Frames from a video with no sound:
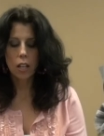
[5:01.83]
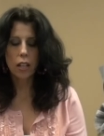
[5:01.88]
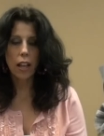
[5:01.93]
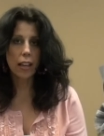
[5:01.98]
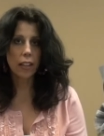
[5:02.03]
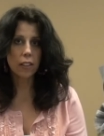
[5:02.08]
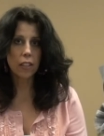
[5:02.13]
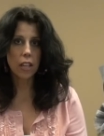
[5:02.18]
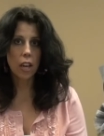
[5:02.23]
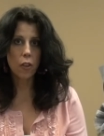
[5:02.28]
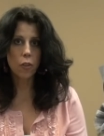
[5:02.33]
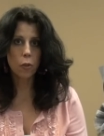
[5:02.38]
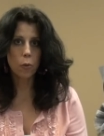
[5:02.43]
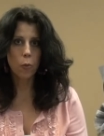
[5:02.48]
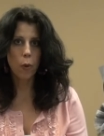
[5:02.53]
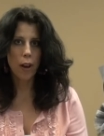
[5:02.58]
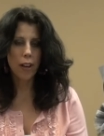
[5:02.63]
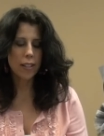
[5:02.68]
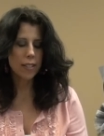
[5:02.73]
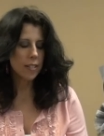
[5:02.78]
like the other
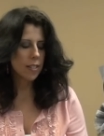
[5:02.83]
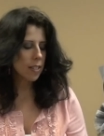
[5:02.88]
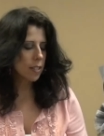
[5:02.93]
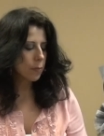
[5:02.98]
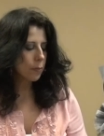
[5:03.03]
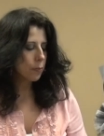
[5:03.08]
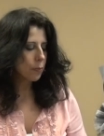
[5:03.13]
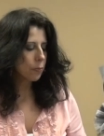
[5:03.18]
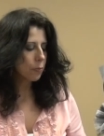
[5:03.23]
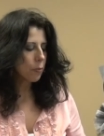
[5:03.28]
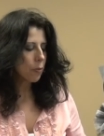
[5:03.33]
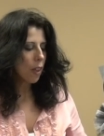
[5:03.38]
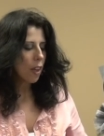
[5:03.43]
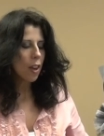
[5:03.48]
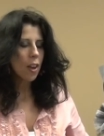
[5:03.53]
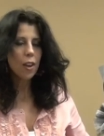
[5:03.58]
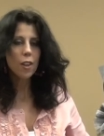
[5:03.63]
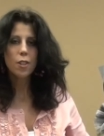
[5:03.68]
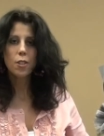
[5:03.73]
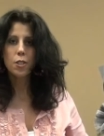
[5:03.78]
ones.
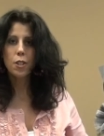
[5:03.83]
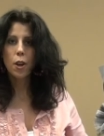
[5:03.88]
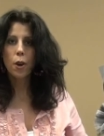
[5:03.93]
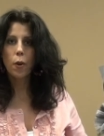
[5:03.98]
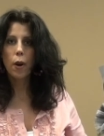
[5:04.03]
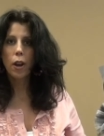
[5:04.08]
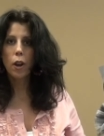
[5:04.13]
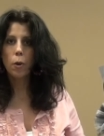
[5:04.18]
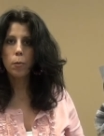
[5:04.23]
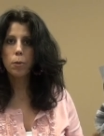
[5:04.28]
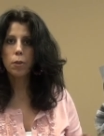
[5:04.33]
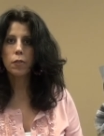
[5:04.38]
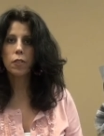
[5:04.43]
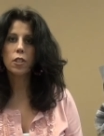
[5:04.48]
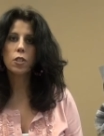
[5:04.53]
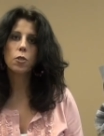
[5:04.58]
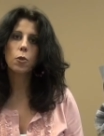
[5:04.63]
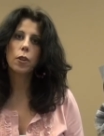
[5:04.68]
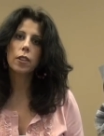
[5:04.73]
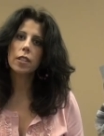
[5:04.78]
So I hope you've
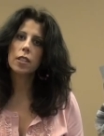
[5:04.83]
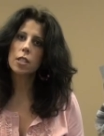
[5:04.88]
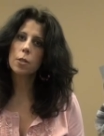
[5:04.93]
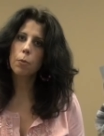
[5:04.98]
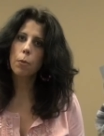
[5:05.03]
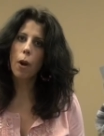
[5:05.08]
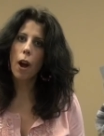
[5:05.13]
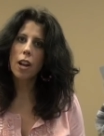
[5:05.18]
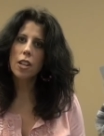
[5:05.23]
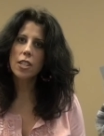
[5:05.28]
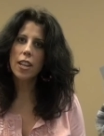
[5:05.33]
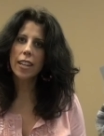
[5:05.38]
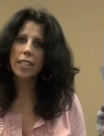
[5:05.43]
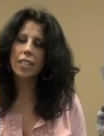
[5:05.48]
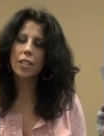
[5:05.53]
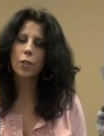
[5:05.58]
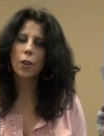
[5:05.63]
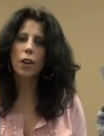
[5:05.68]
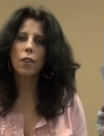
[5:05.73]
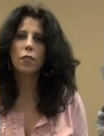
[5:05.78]
enjoyed this
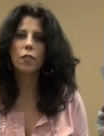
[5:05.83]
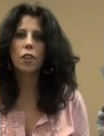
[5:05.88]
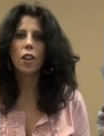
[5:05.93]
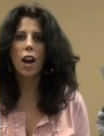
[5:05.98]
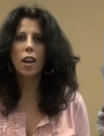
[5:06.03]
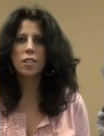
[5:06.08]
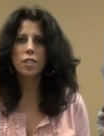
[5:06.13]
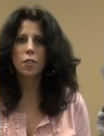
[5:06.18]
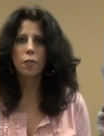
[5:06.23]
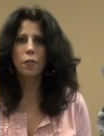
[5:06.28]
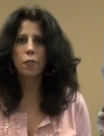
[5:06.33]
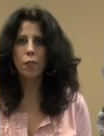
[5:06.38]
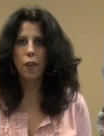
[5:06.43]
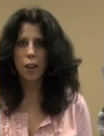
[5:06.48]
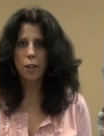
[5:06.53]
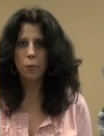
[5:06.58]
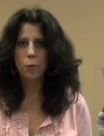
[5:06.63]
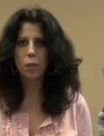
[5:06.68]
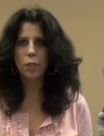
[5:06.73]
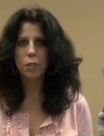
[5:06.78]
project and you have lots of
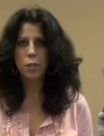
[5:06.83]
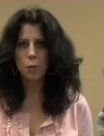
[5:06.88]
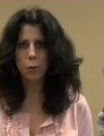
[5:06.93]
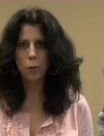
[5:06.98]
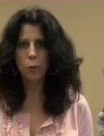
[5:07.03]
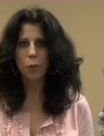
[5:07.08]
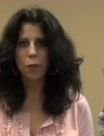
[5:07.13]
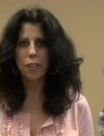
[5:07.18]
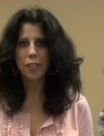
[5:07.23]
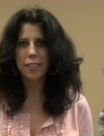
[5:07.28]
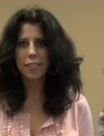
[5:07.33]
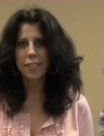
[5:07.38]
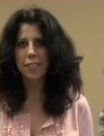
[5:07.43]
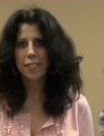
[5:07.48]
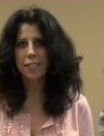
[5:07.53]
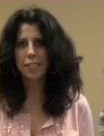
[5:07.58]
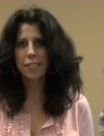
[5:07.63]
fun with tulle.